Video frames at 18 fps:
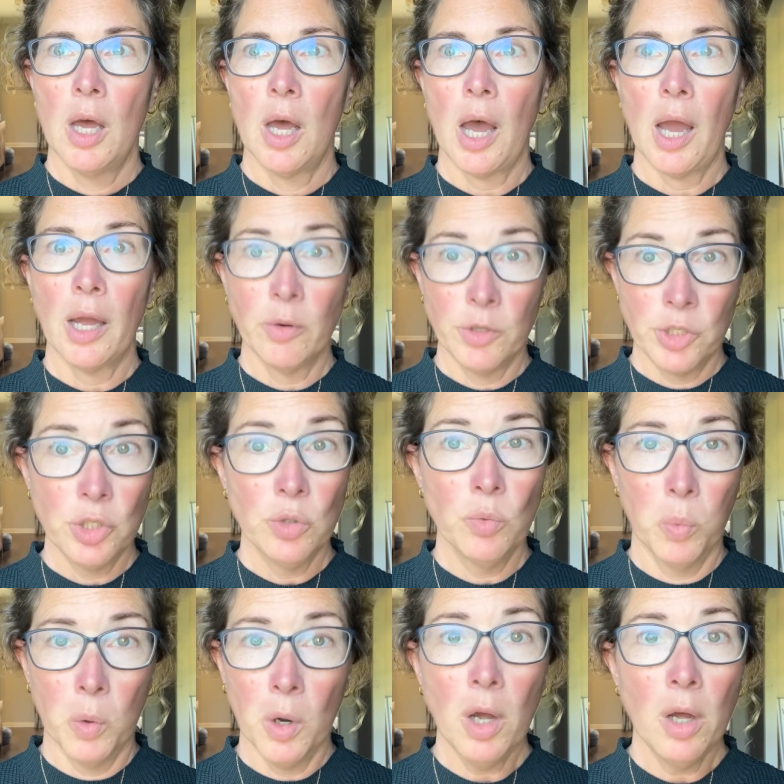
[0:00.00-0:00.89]
I do
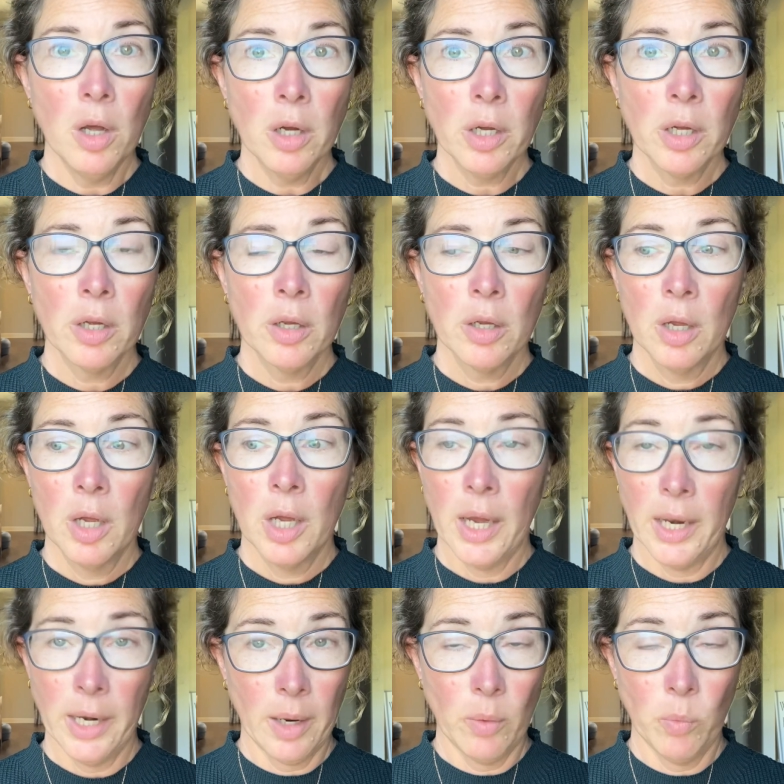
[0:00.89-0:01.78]
walk
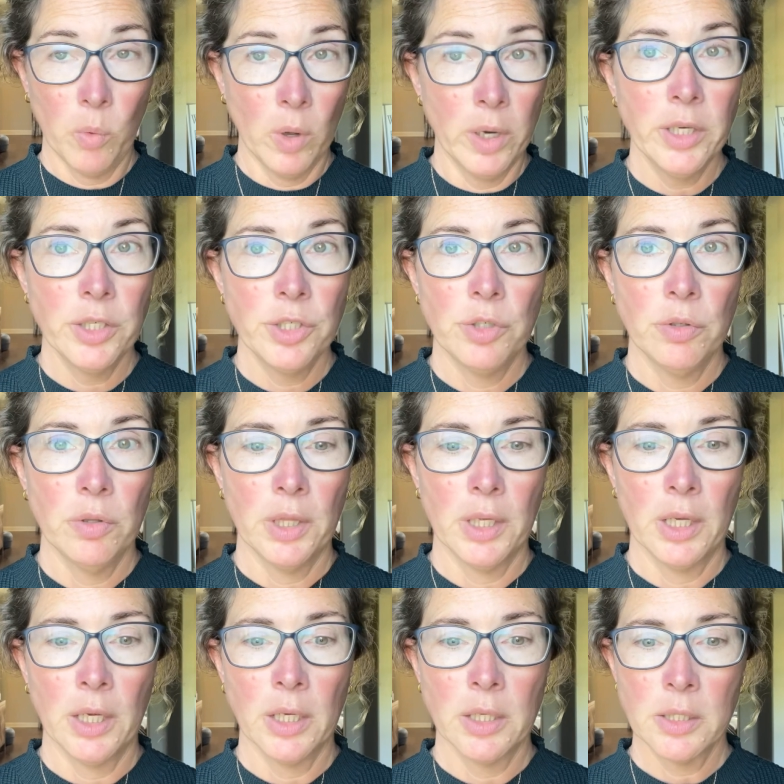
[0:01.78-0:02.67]
and I want to do
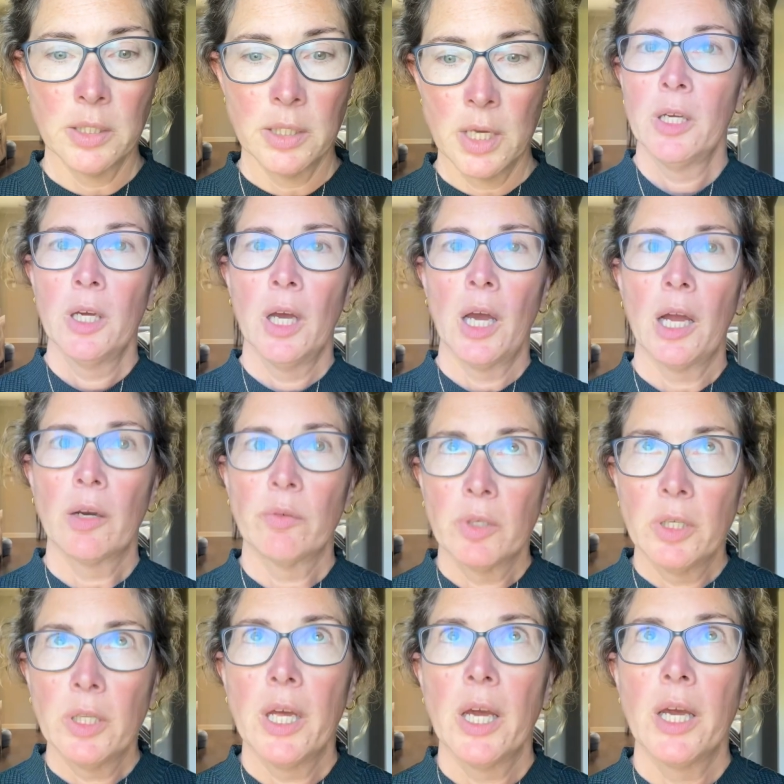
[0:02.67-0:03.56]
things. I
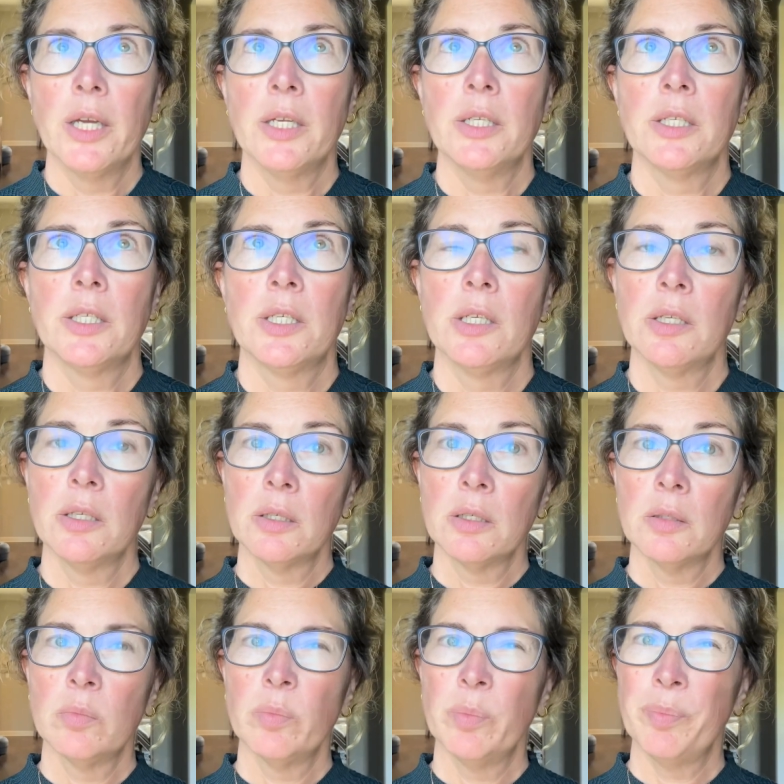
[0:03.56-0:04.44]
realized
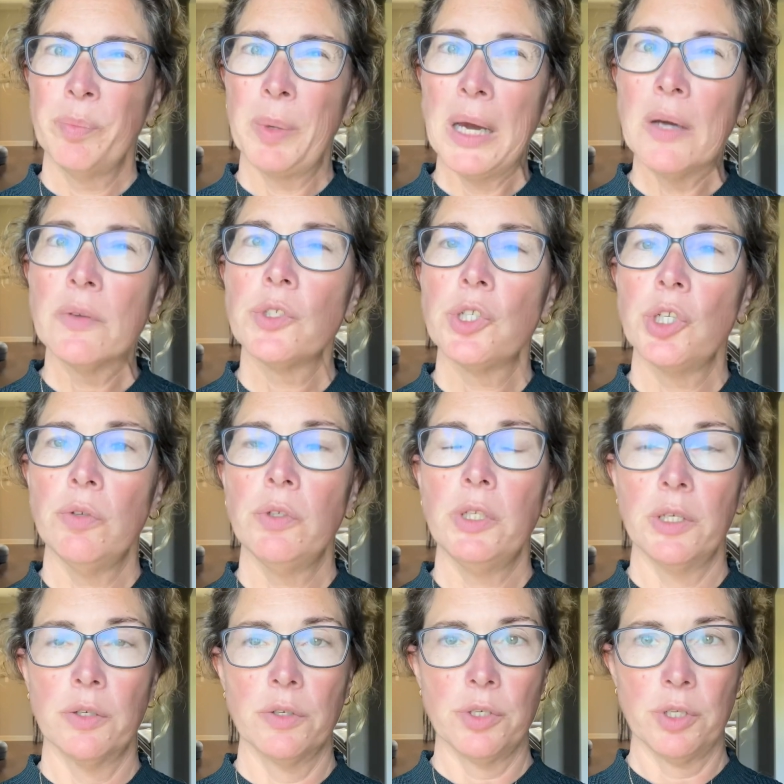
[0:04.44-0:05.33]
about 2
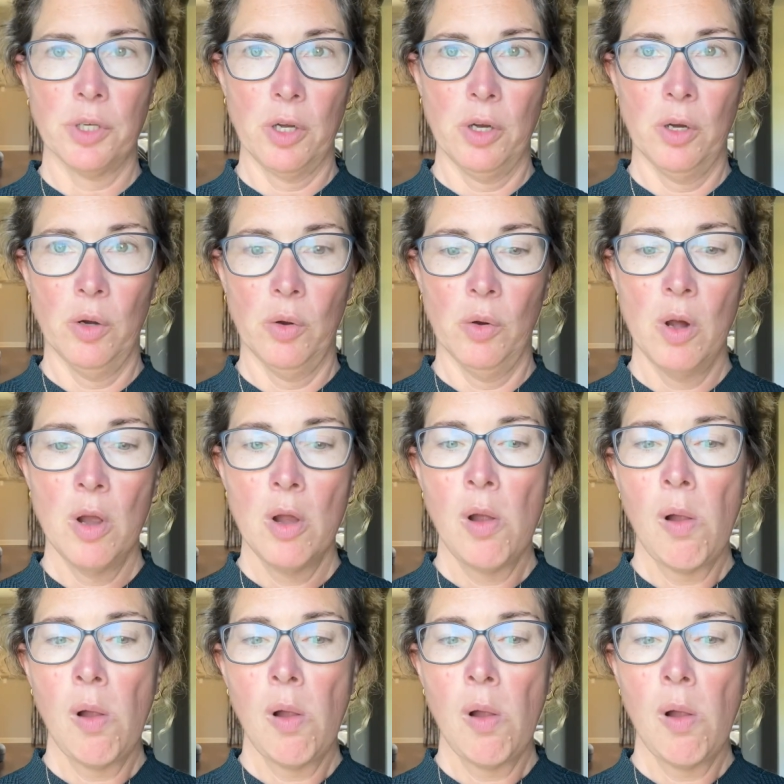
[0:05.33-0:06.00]
years ago,